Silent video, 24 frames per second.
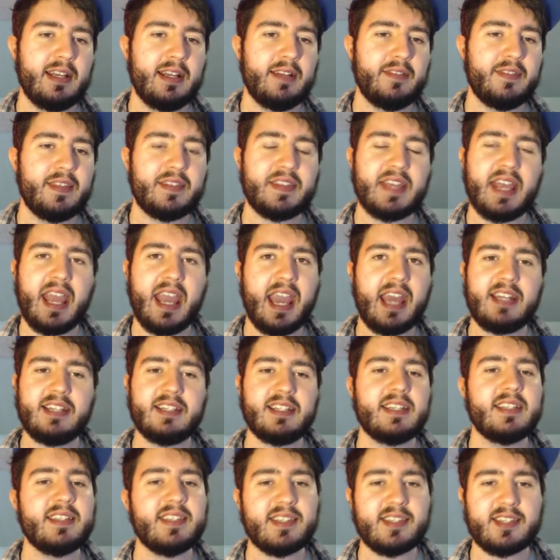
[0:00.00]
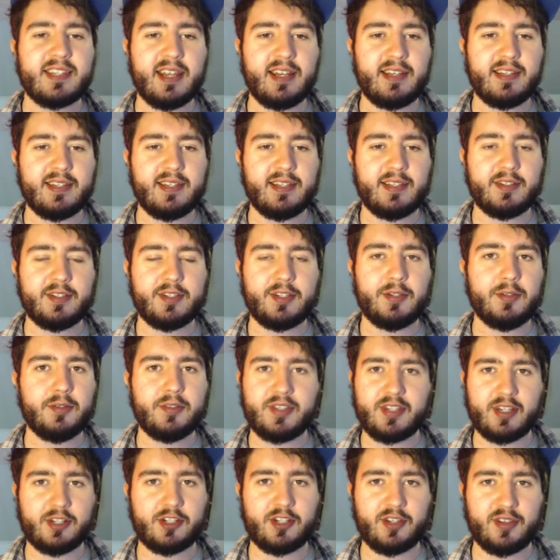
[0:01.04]
that they hadn't consented to
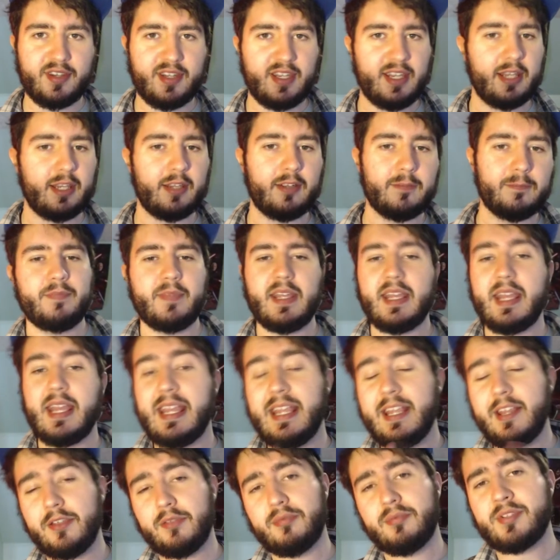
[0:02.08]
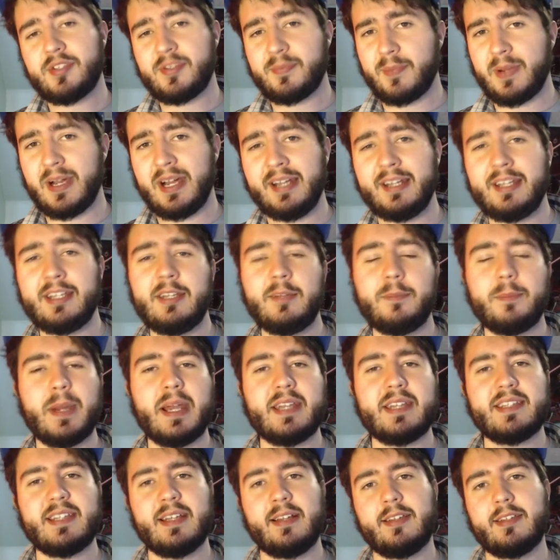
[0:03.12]
such a thing. Heath responded
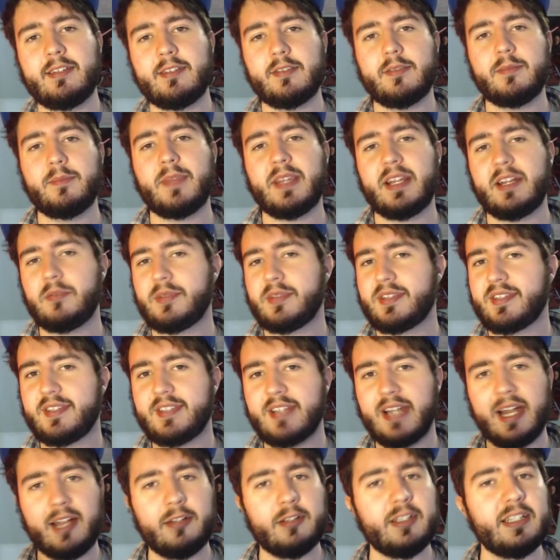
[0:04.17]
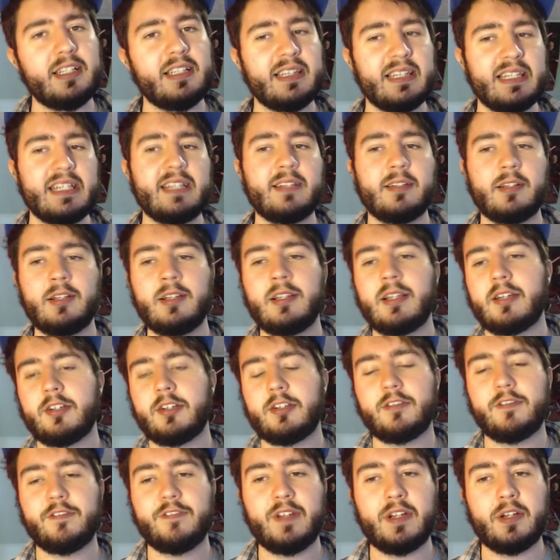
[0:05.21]
by telling them that it was entirely legal
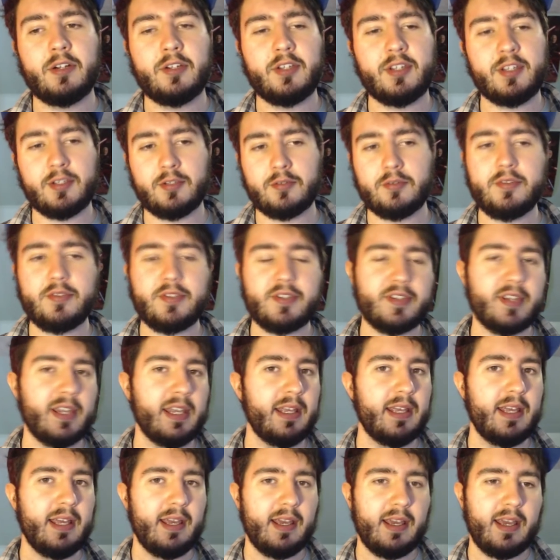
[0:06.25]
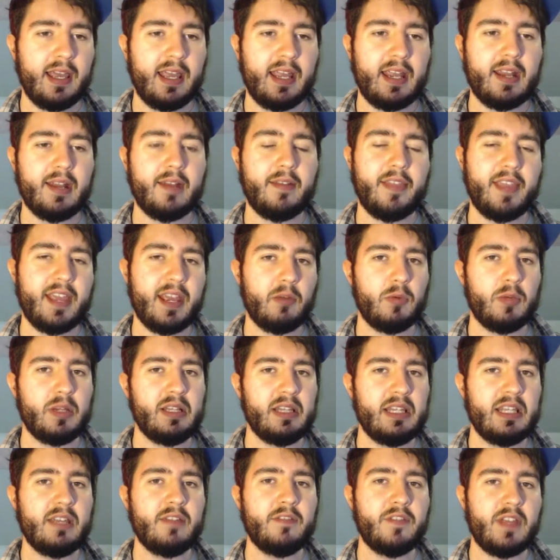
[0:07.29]
under fair use and that we
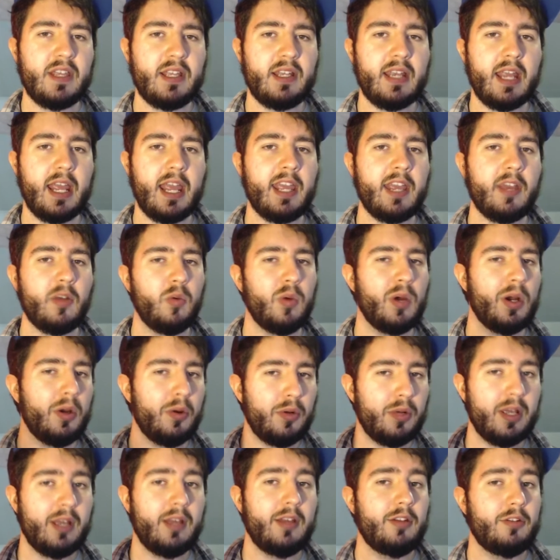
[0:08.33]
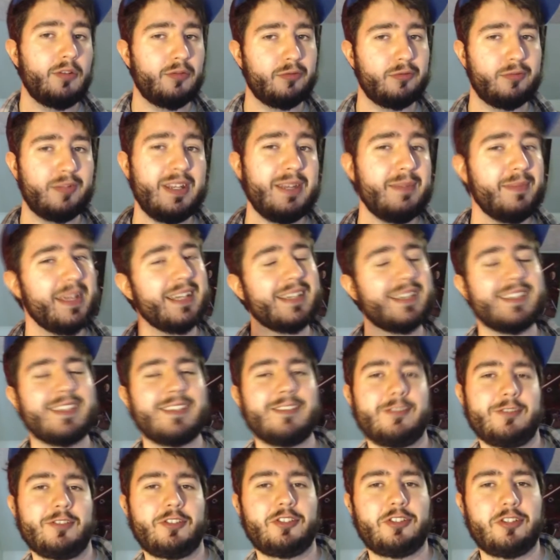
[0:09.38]
live in a, quote, remix
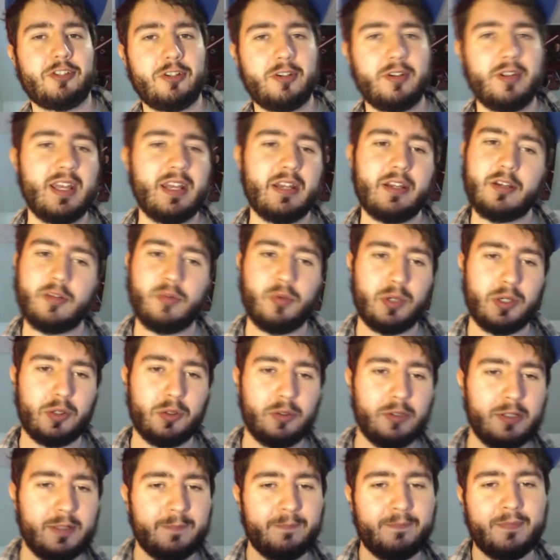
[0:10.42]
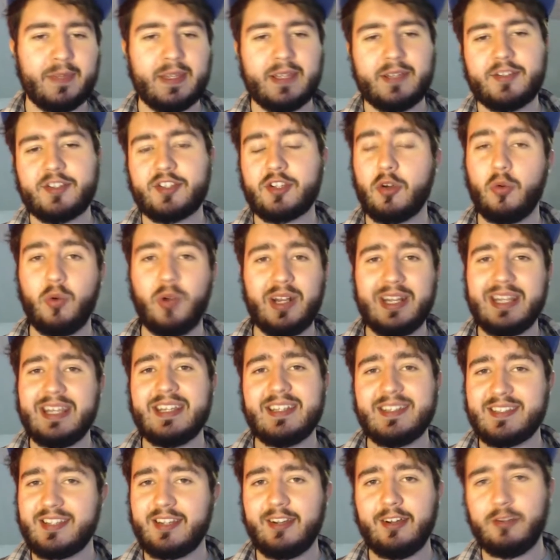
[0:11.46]
culture, end quote. So what he
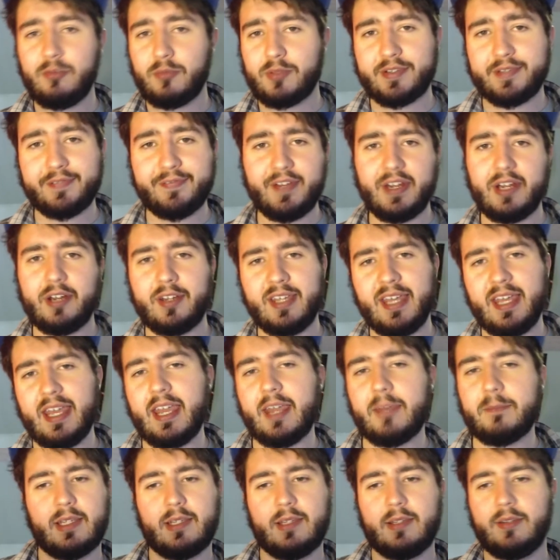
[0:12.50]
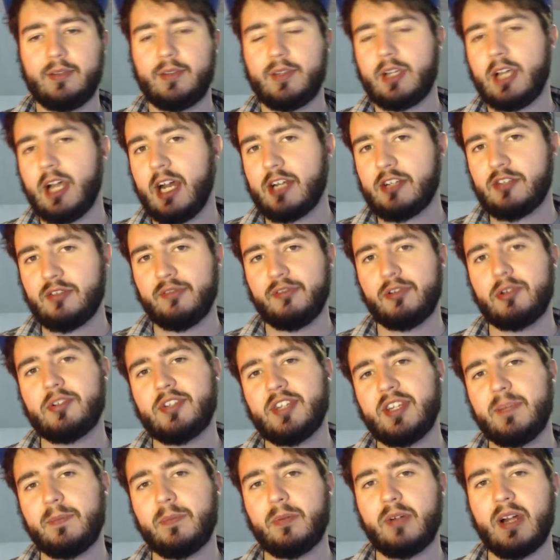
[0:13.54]
had done was fair game. The
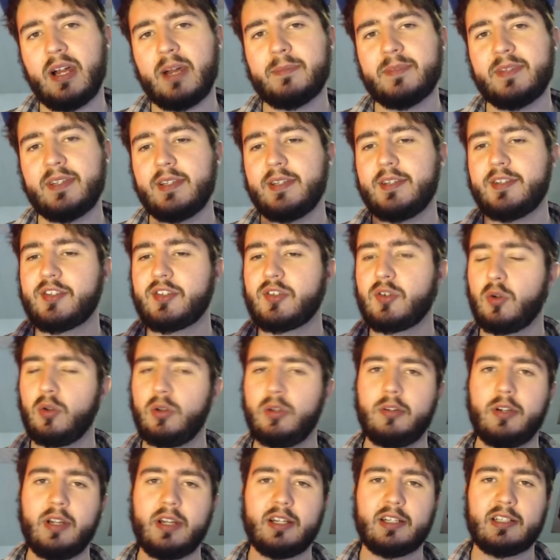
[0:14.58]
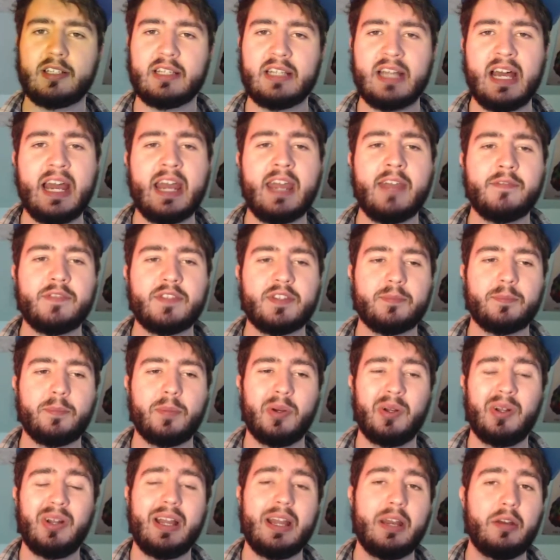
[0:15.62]
controversy prompted Solar and Alive to
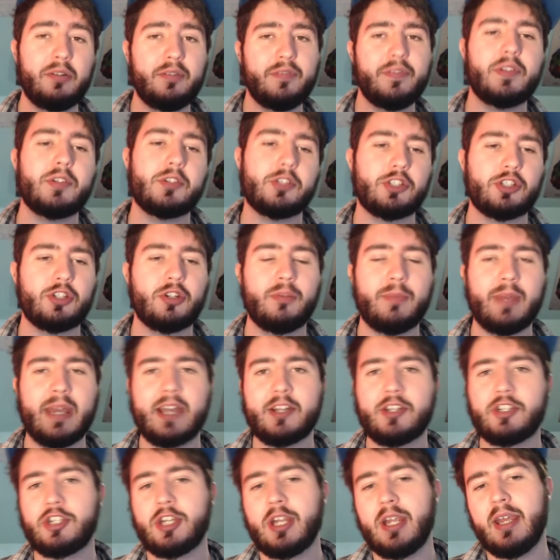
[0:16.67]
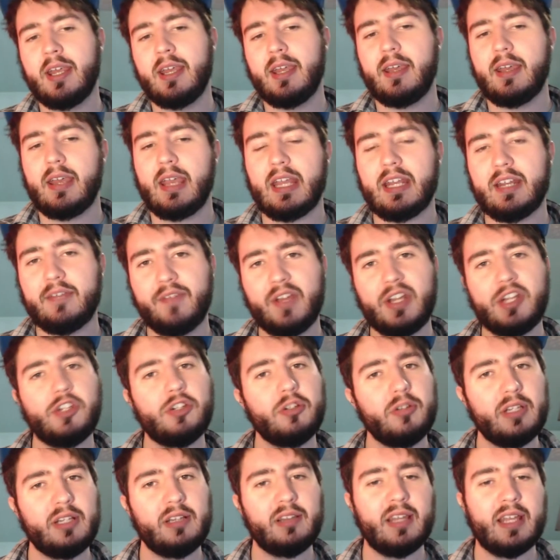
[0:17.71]
pull out of their show match and
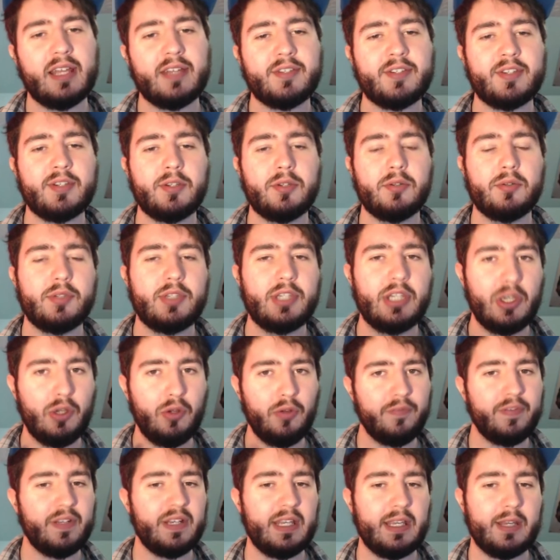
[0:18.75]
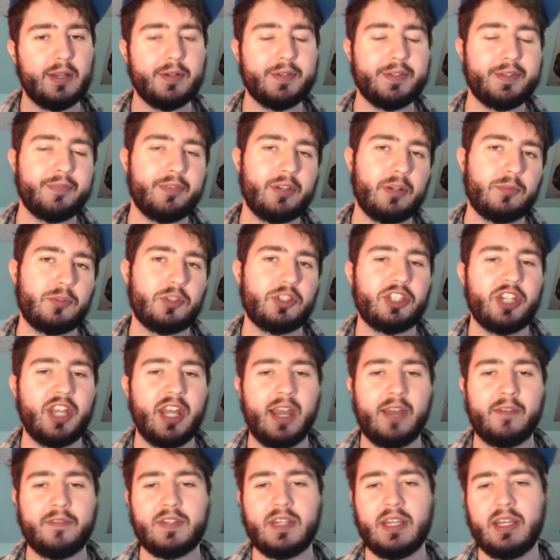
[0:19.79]
eventually led to 2 videos from
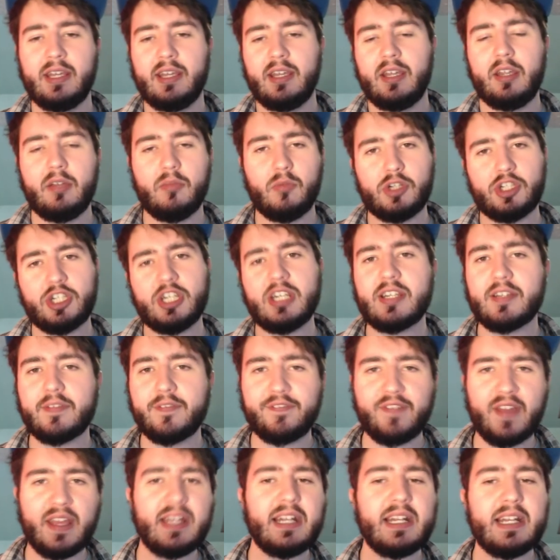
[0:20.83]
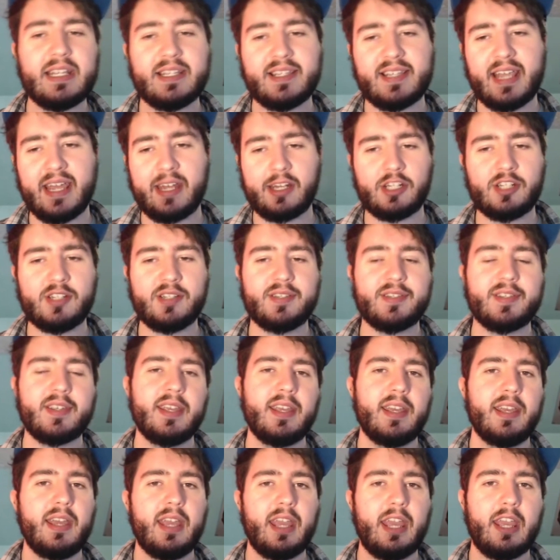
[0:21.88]
Shaft in which he defended his actions
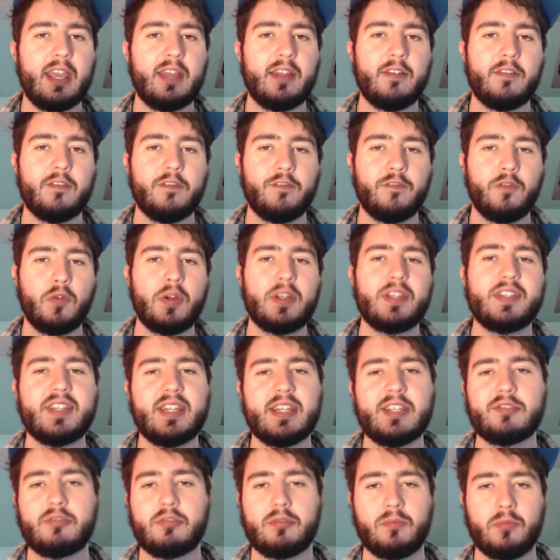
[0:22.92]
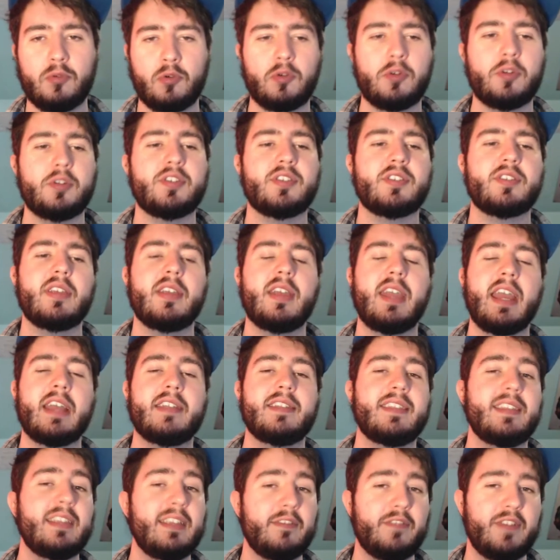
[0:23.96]
and voiced his remorse
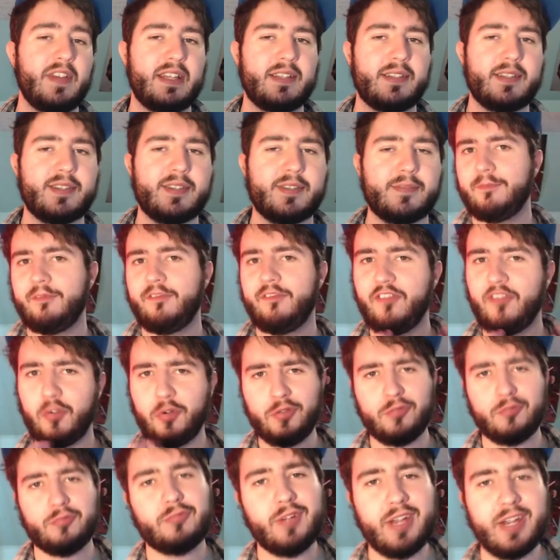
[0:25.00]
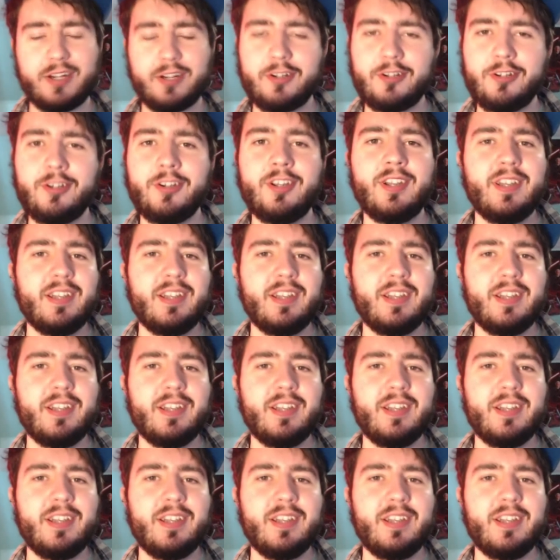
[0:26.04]
at the events. For the record,